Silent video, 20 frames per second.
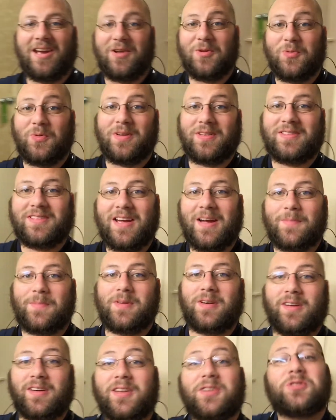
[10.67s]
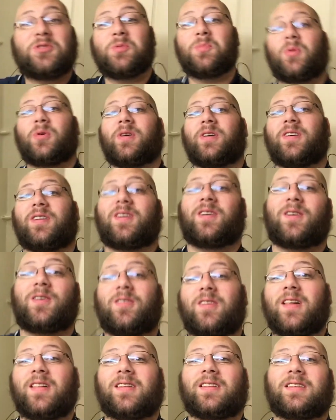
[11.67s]
Hey, what's happening? It's your boy
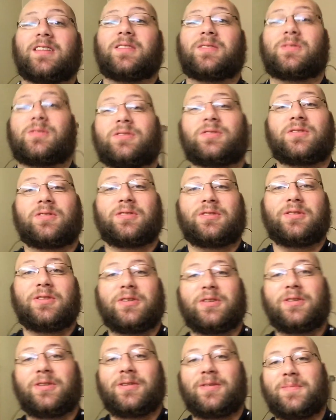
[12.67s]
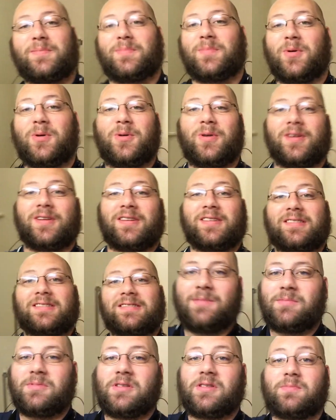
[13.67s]
R. Alan Ingalls. Good morning.
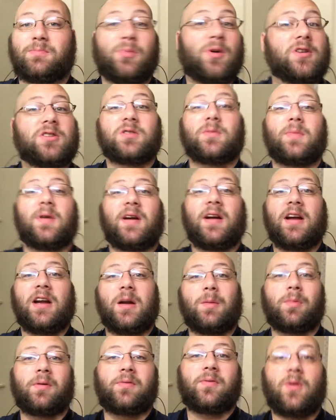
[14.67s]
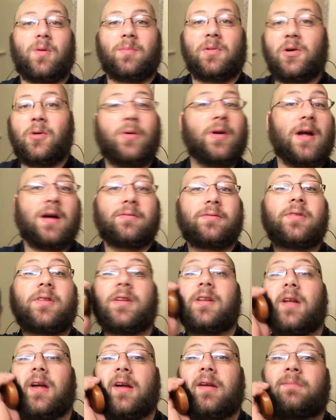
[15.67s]
Just brushing my hair before I'm going out for
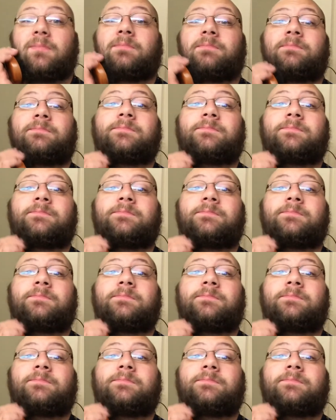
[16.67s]
the day.